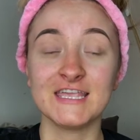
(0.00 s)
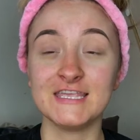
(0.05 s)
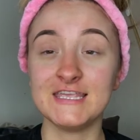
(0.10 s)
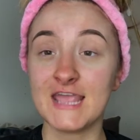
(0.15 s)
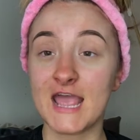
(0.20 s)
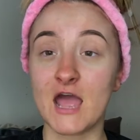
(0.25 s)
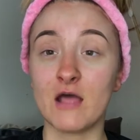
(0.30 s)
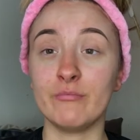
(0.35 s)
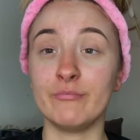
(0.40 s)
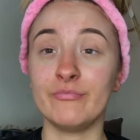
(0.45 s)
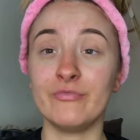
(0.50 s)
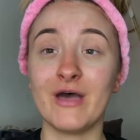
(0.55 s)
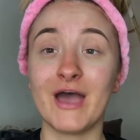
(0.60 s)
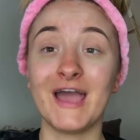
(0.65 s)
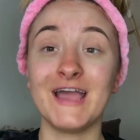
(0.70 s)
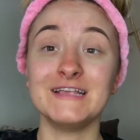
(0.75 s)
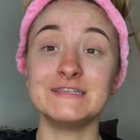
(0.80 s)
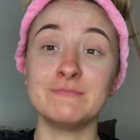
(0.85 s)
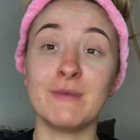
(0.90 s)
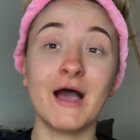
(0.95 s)
yeah,
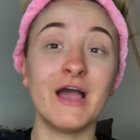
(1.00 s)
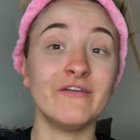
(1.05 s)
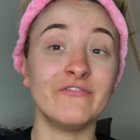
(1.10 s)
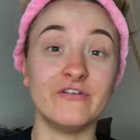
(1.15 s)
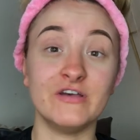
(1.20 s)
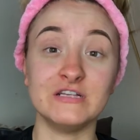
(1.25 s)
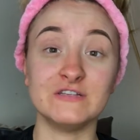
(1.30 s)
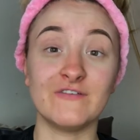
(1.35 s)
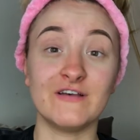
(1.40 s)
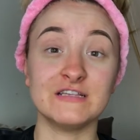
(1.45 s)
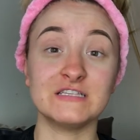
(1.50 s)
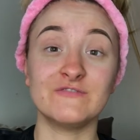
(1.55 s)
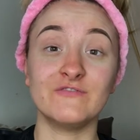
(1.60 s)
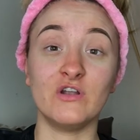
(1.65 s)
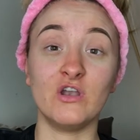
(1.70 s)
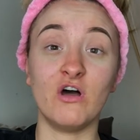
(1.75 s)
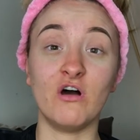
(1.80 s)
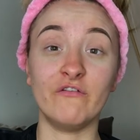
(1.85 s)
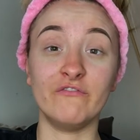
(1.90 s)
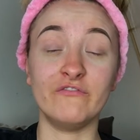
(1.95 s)
that is my first
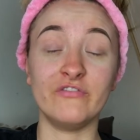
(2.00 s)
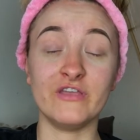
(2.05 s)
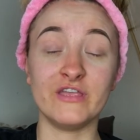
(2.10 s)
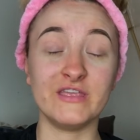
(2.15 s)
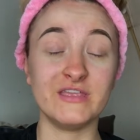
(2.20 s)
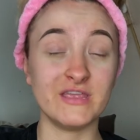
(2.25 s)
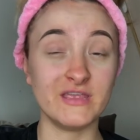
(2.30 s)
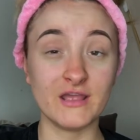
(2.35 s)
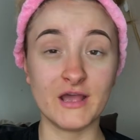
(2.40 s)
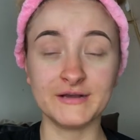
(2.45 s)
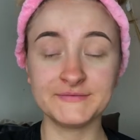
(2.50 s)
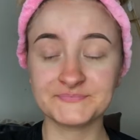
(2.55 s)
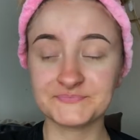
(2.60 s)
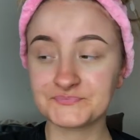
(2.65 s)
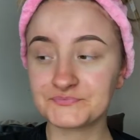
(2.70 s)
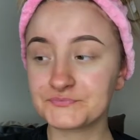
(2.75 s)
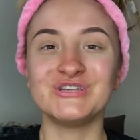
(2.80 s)
festival of the year.